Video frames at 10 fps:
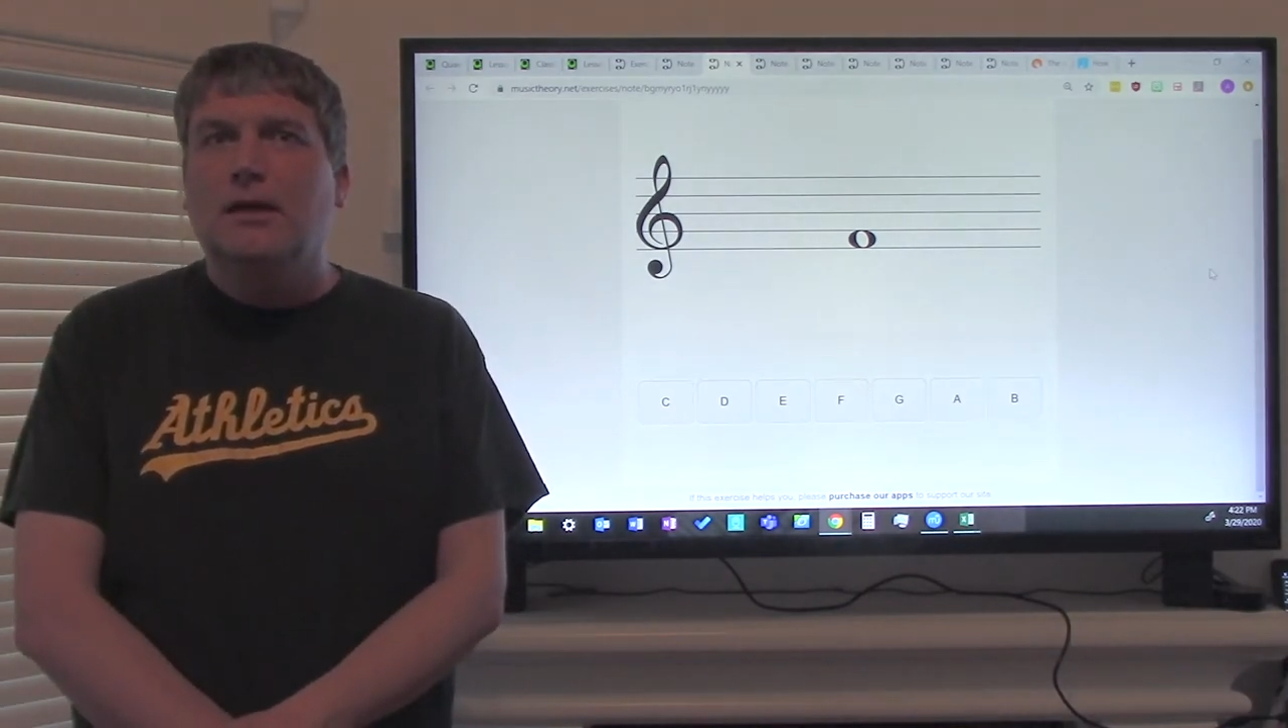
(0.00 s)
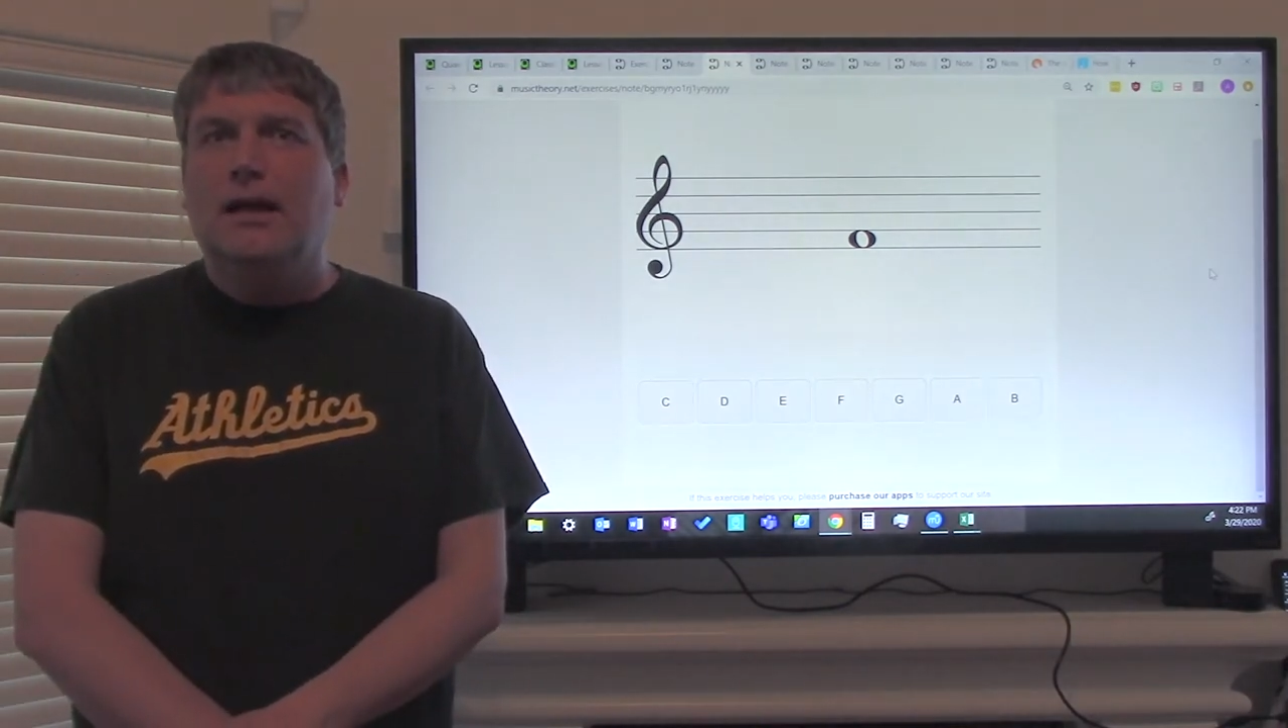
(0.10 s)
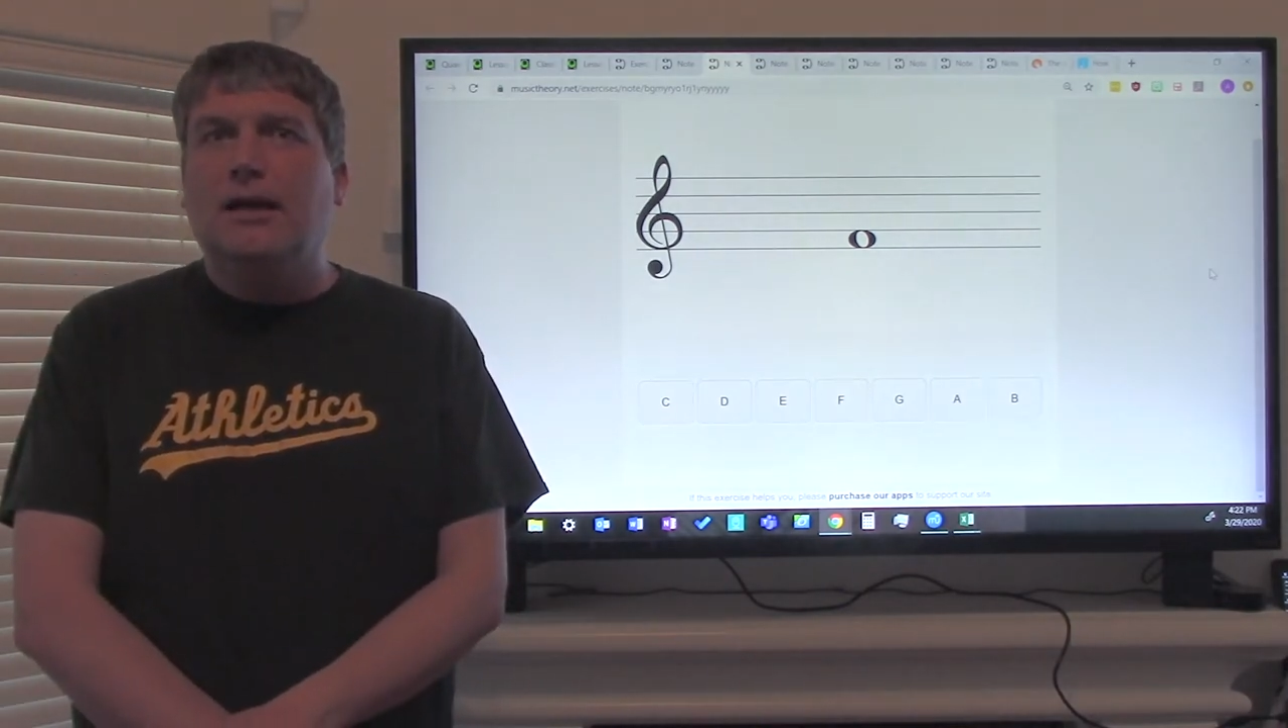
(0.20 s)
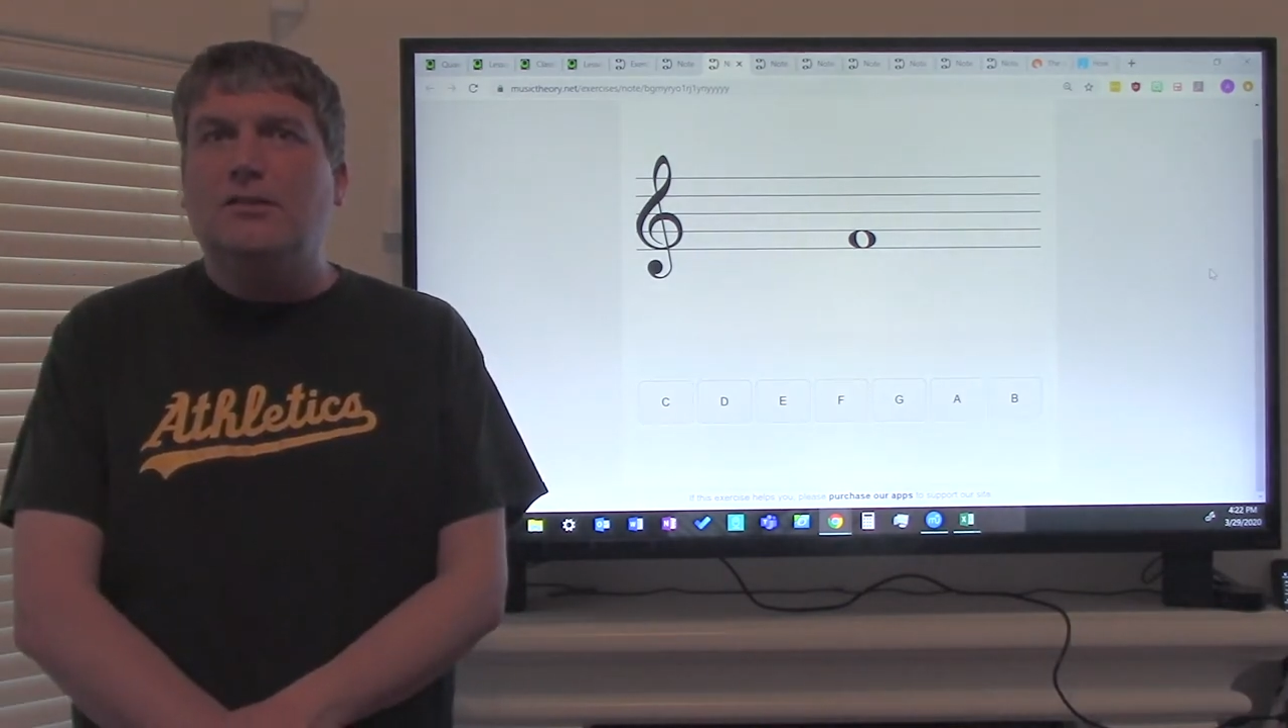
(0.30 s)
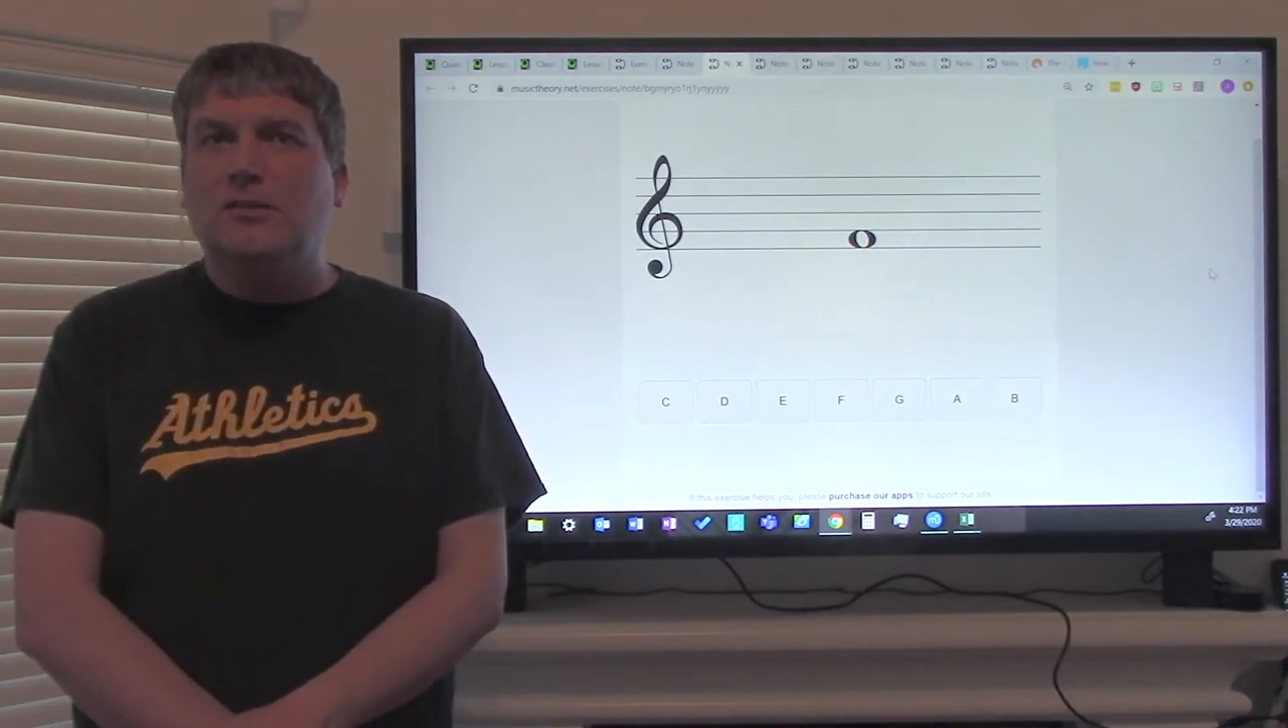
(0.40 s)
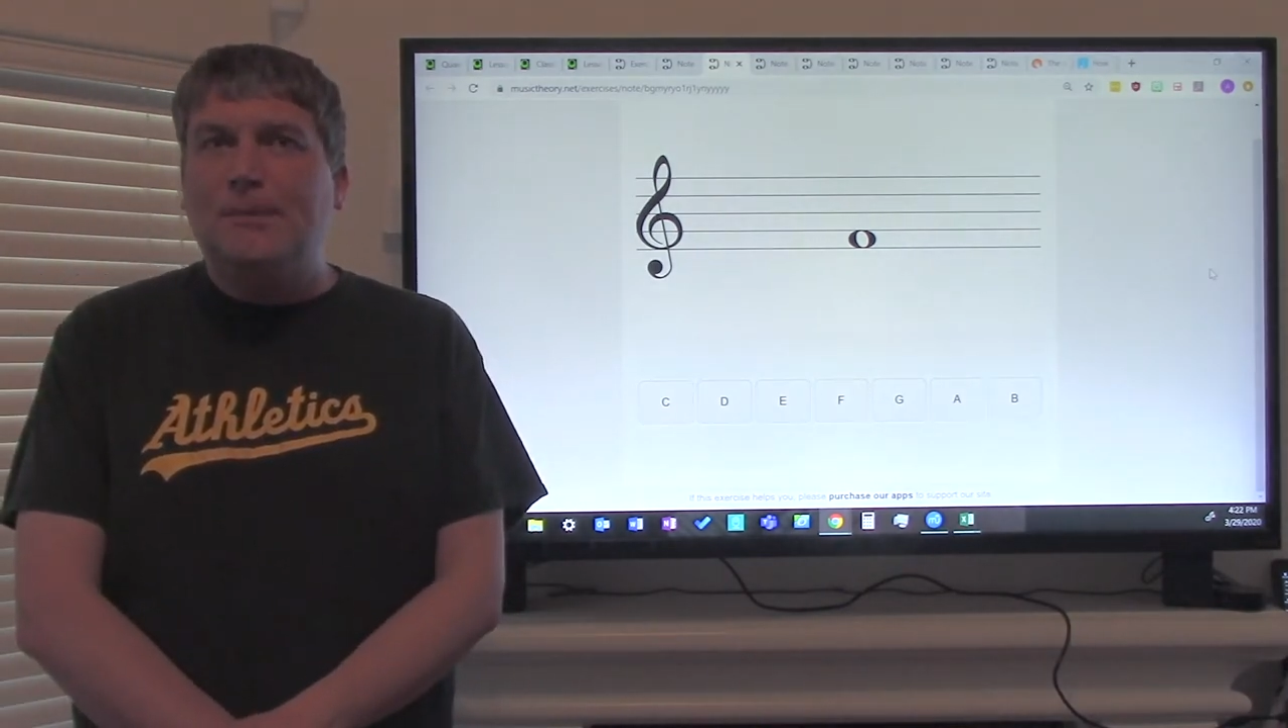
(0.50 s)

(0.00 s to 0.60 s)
It's a